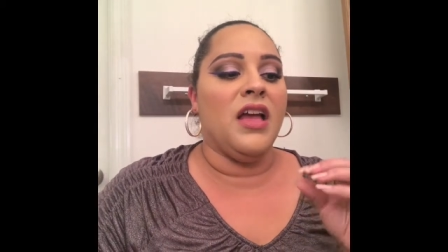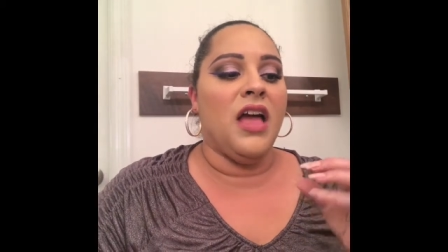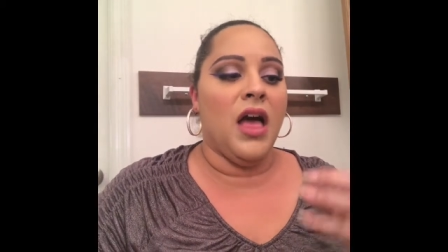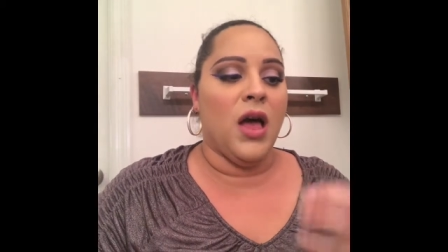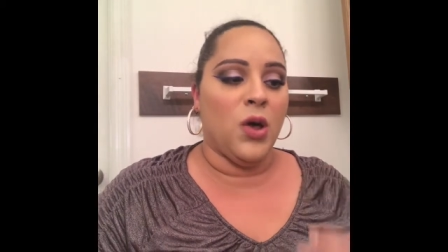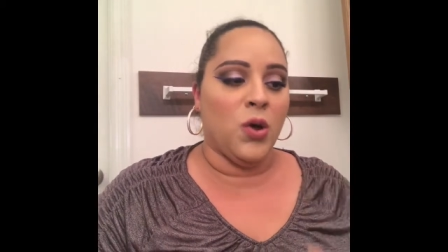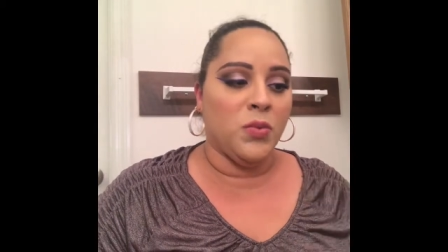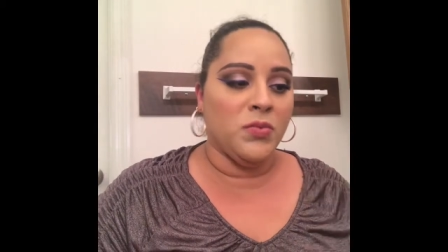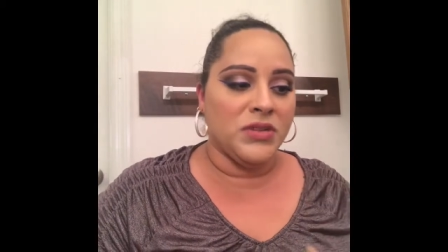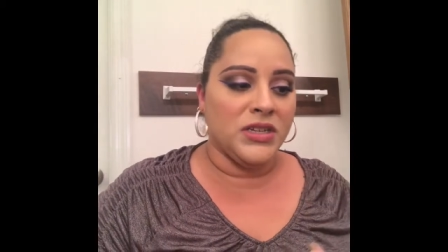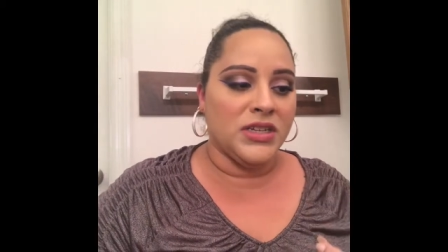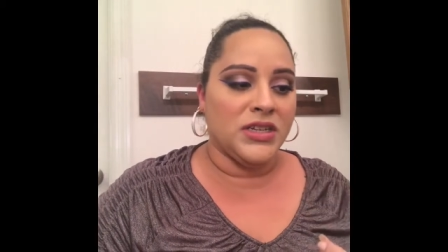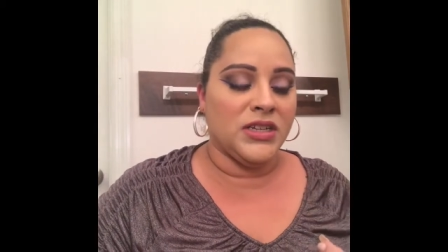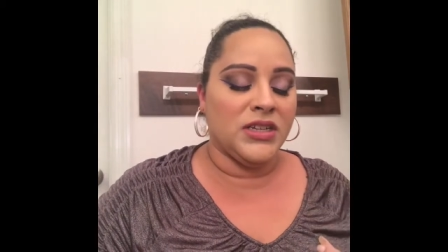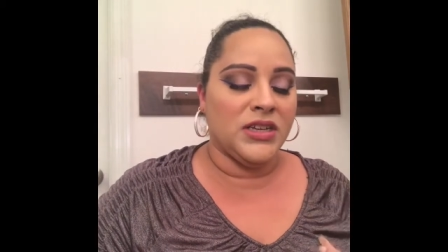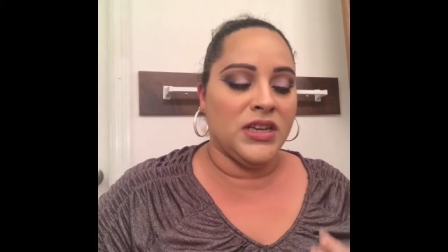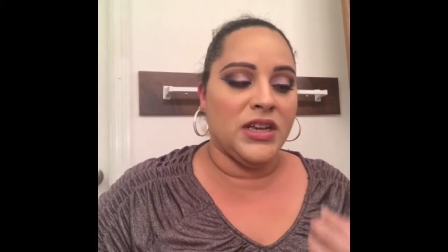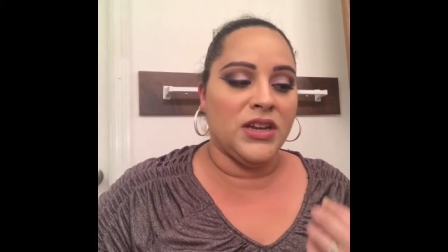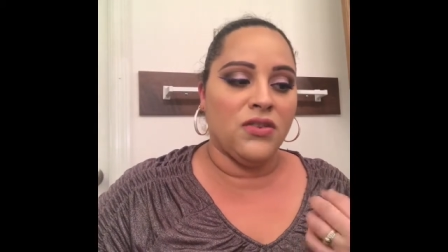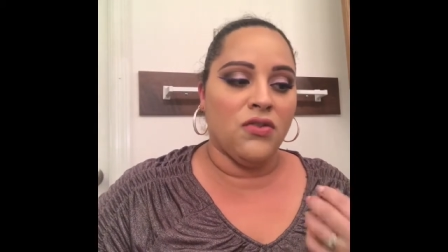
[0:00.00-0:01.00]
helped
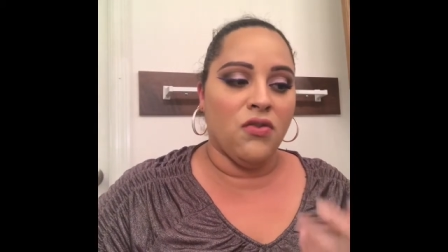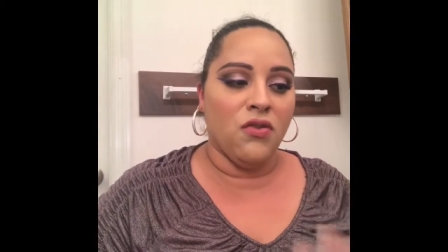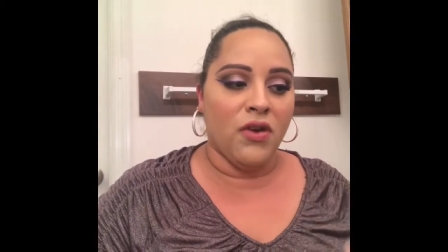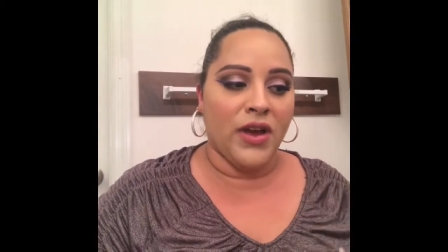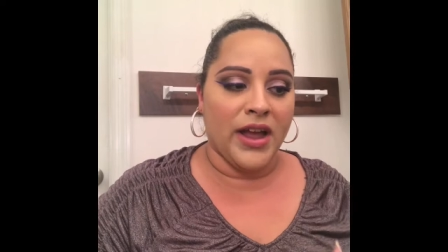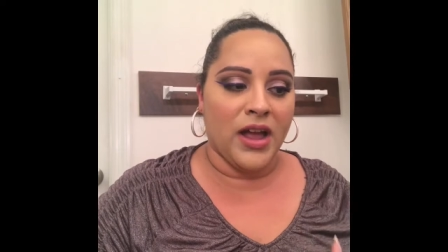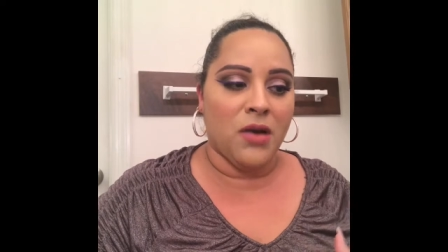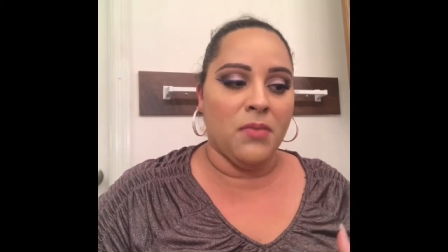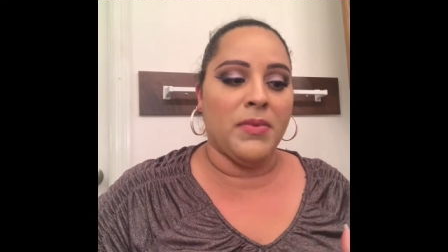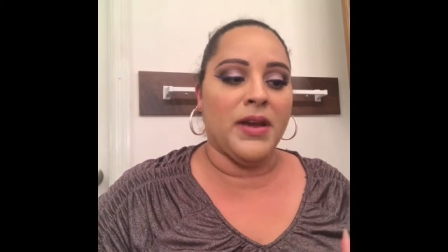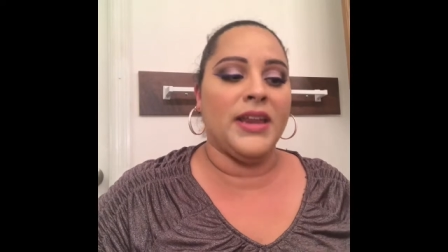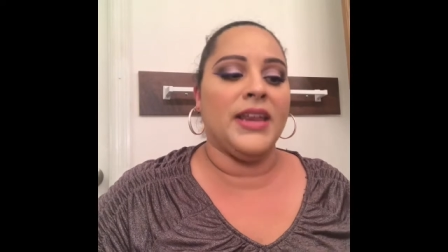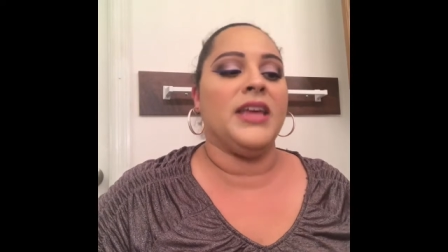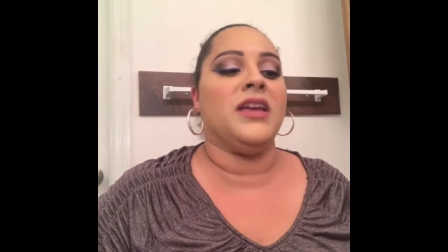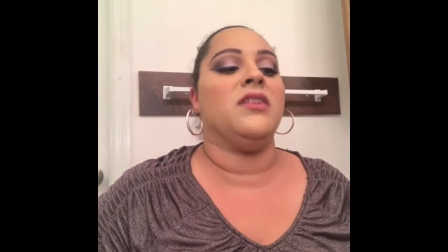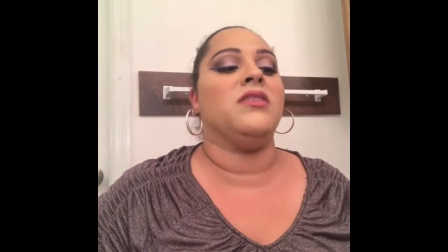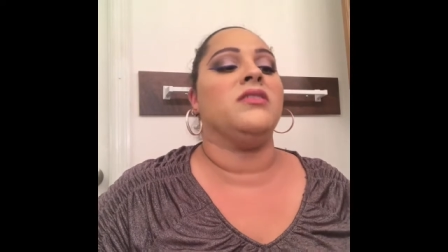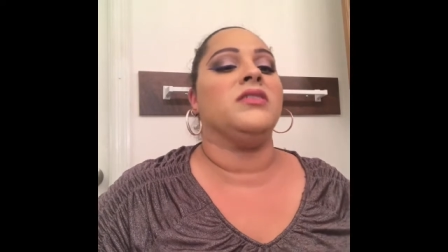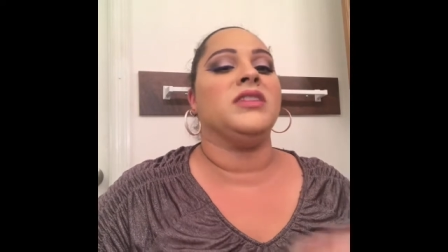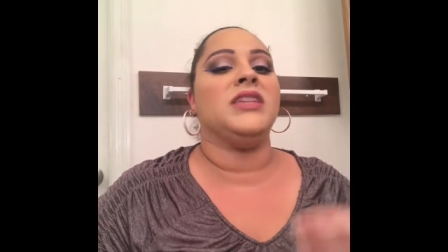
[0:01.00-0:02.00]
and growing out my
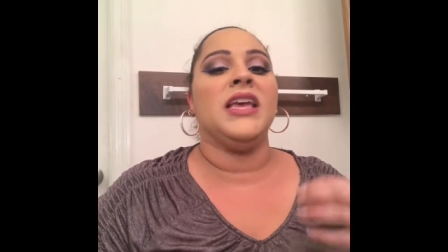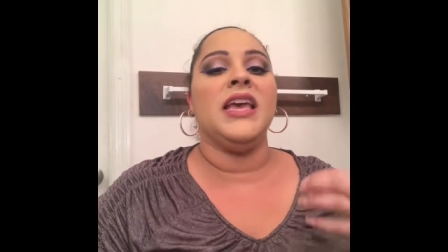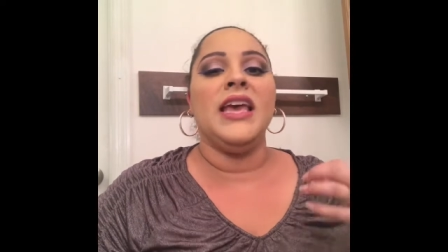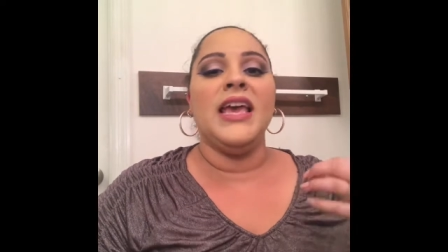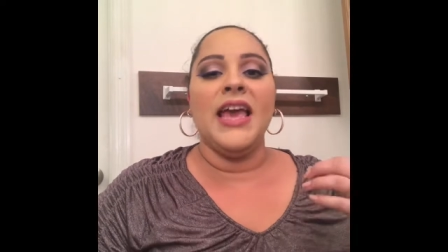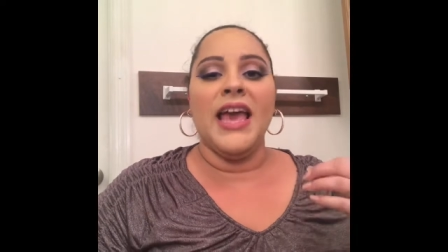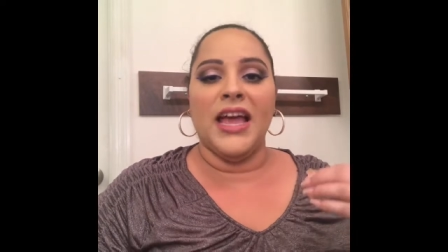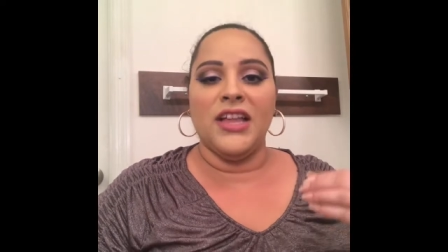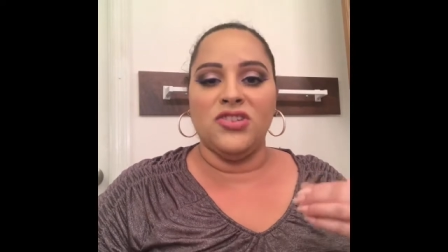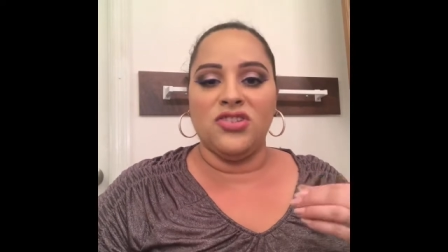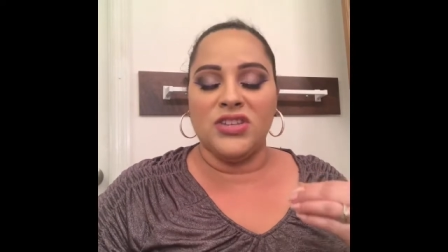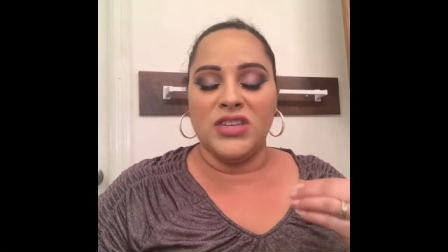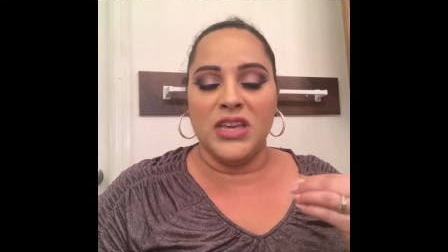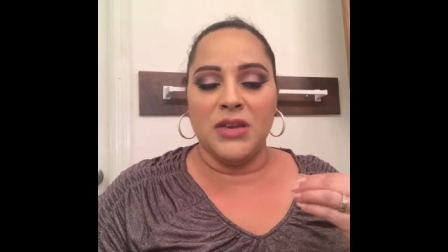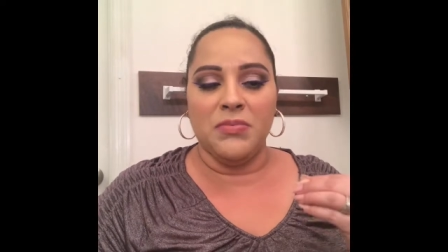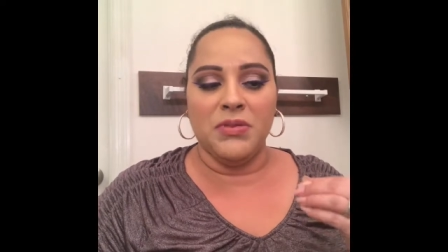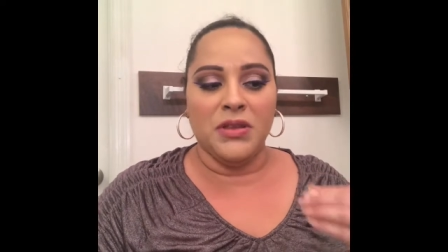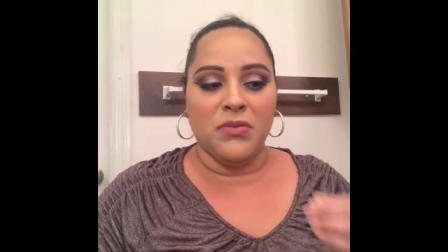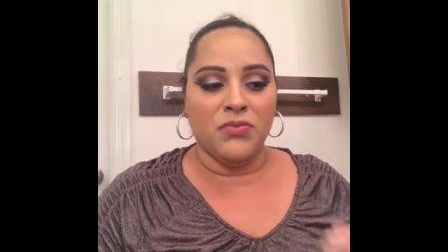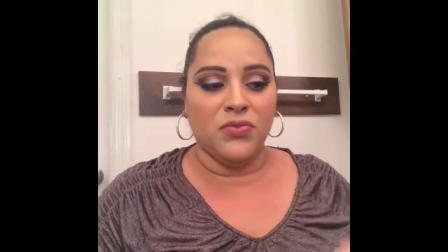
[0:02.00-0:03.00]
nails and just
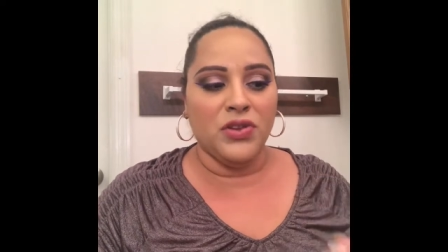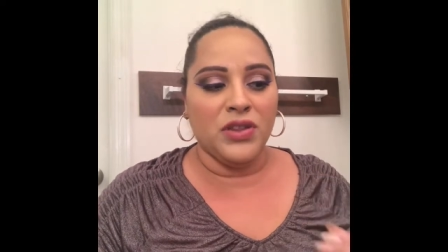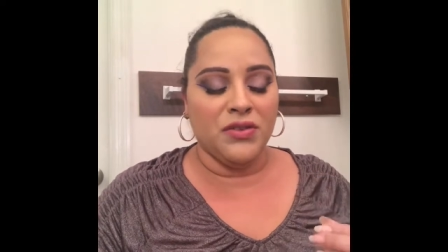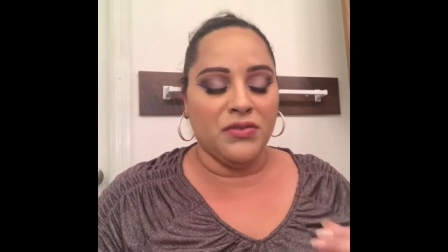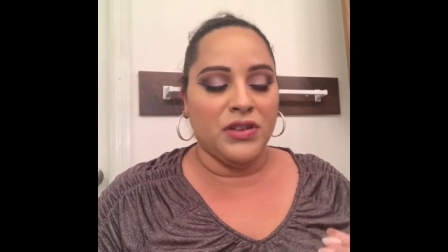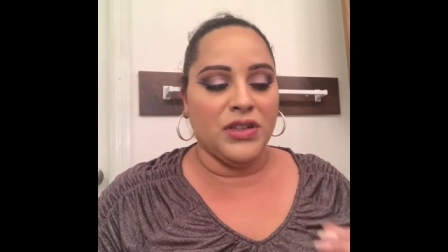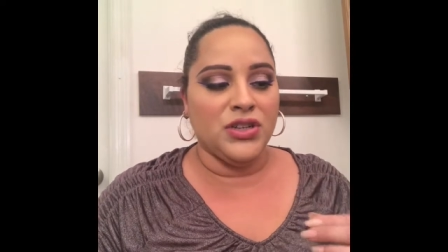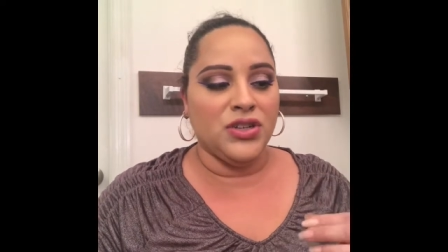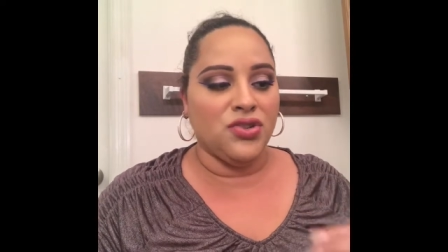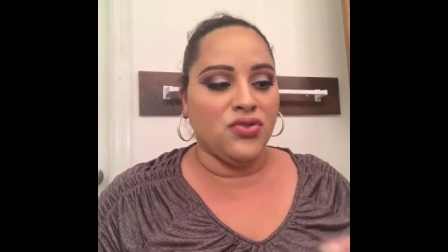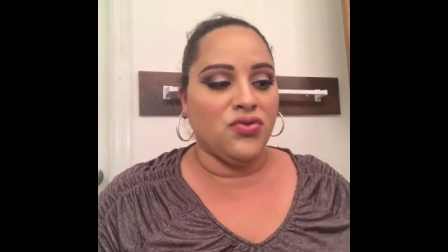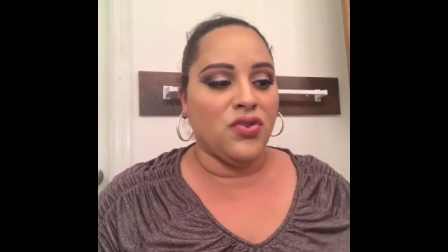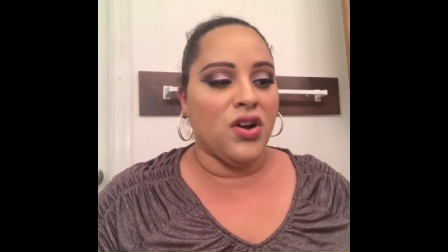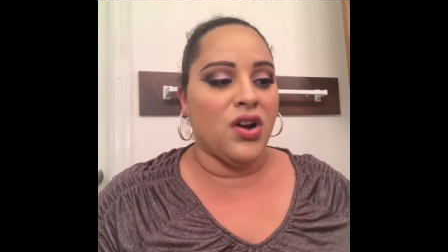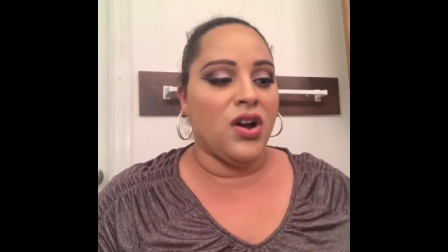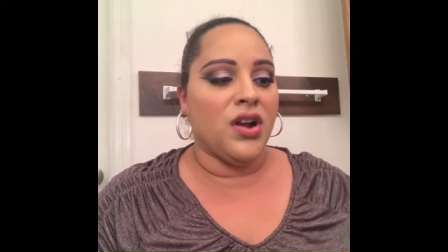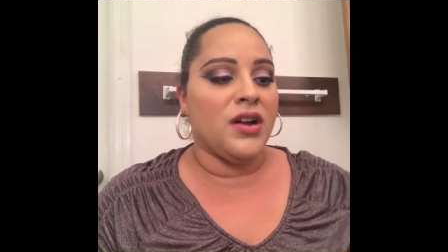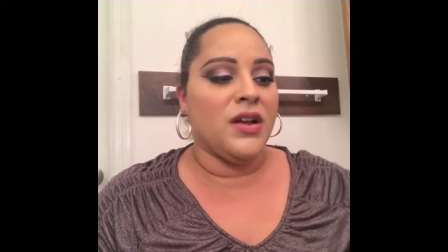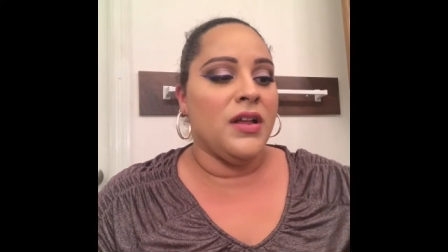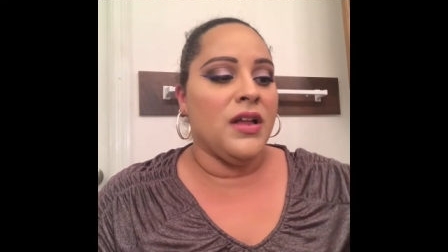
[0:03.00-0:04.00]
keep them really, really
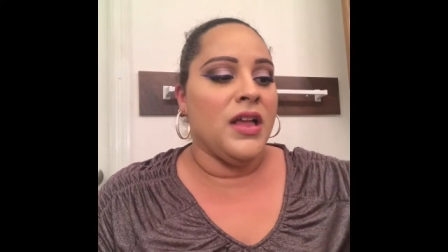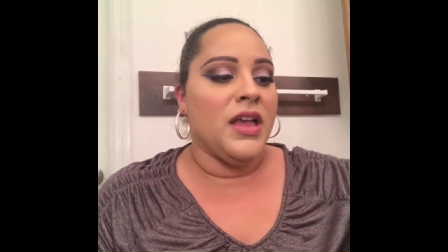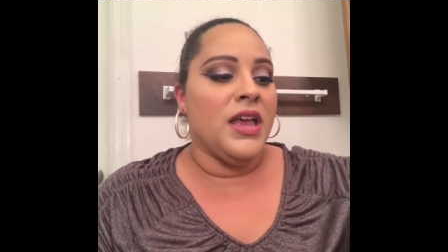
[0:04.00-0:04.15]
strong